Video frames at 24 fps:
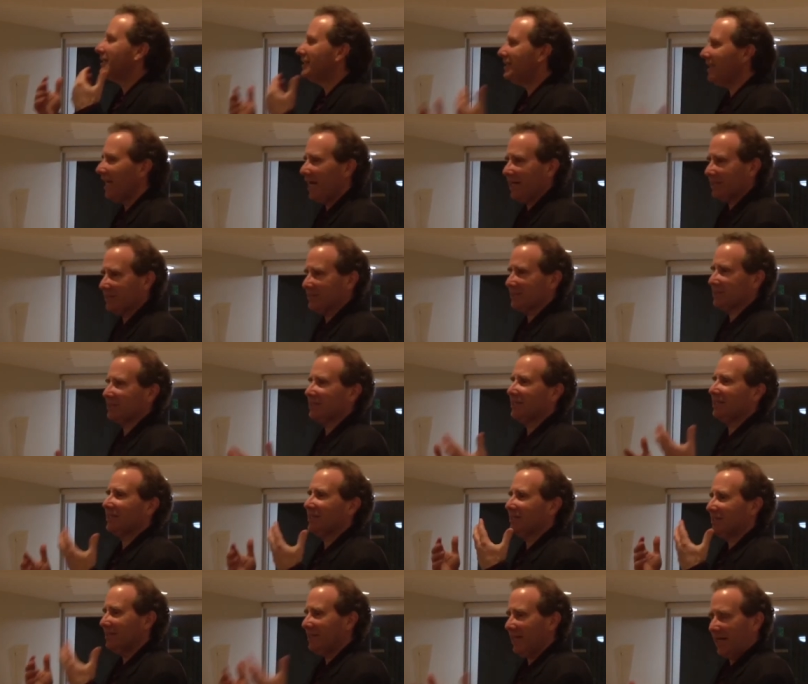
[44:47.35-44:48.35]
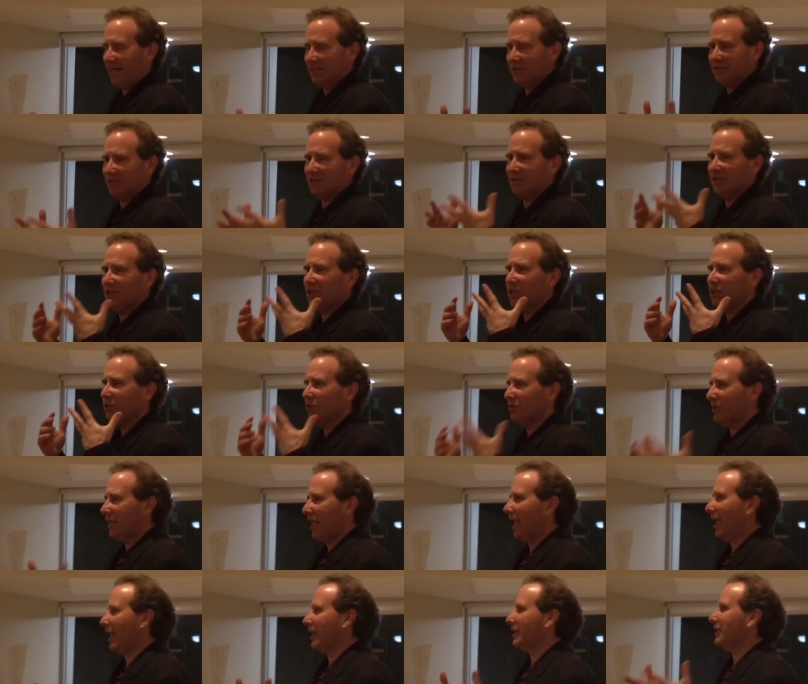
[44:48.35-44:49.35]
yes, yes, you
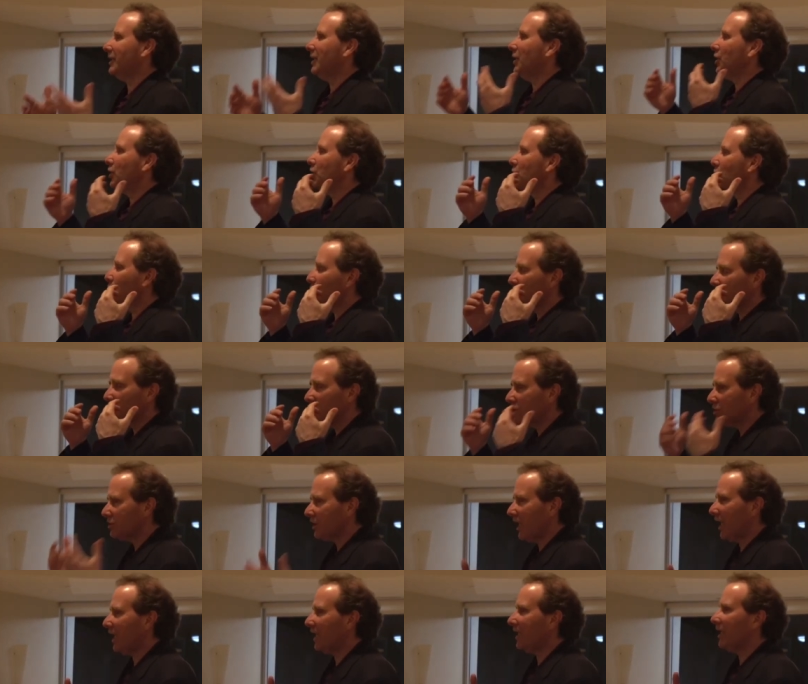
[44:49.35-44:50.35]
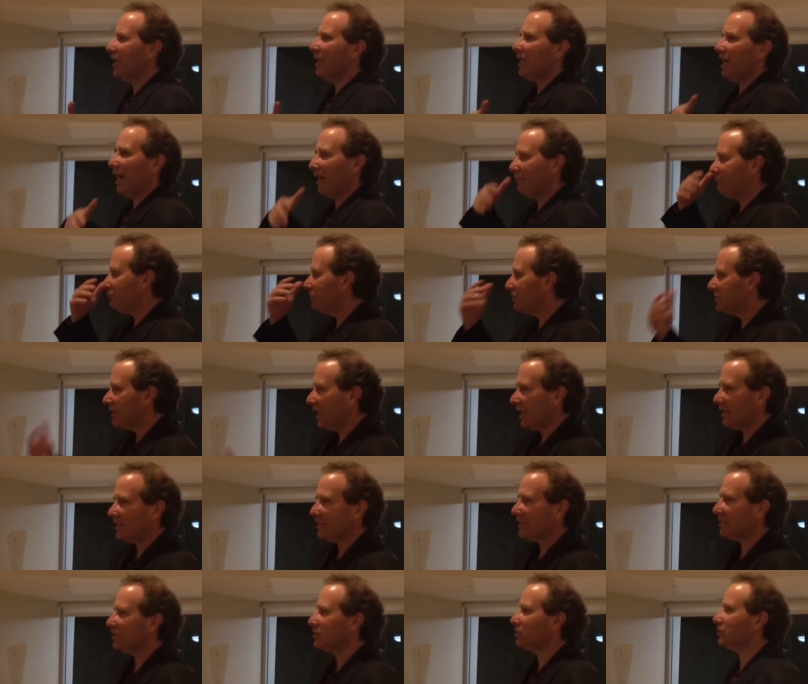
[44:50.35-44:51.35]
can. You can say, I'm
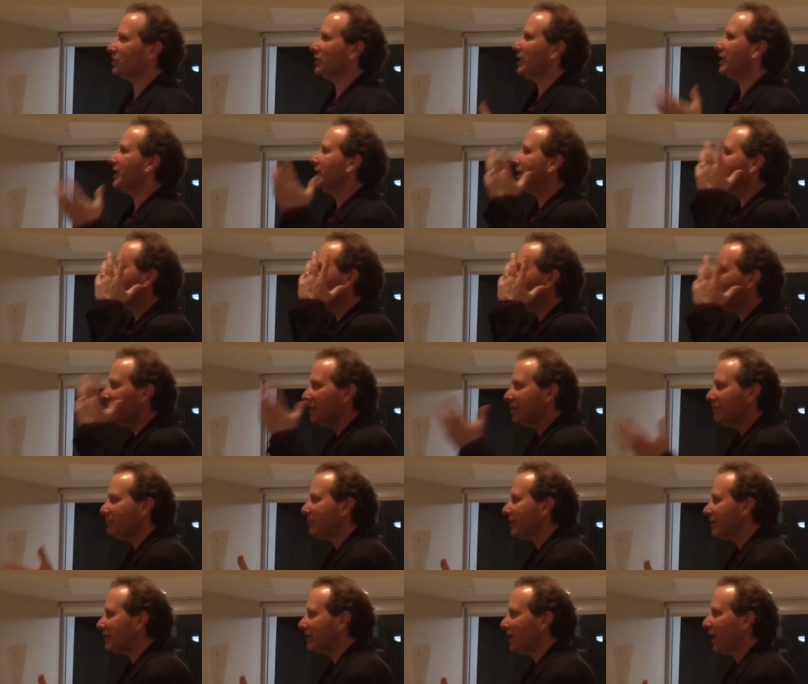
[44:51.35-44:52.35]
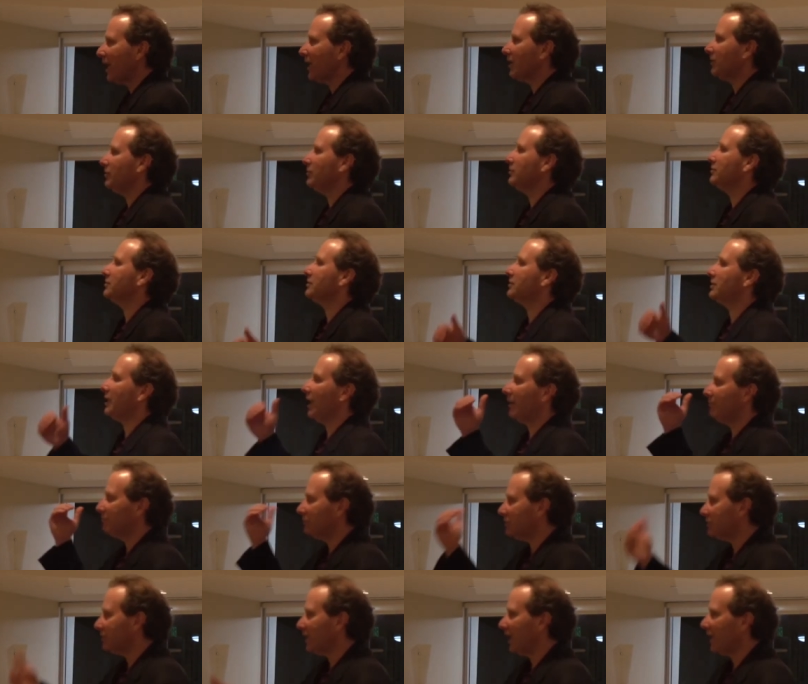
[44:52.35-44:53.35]
setting this thing in McDonald's.
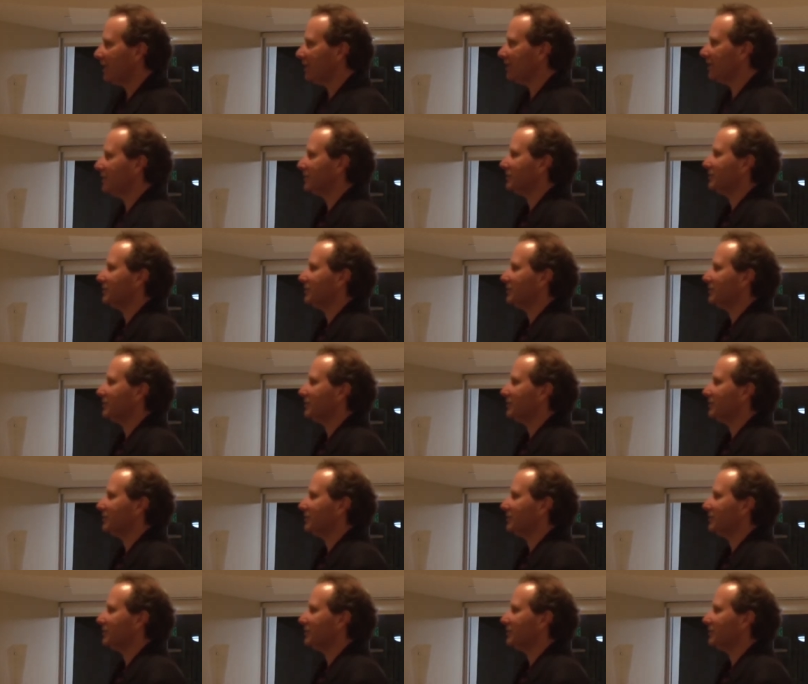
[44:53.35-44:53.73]
I'm setting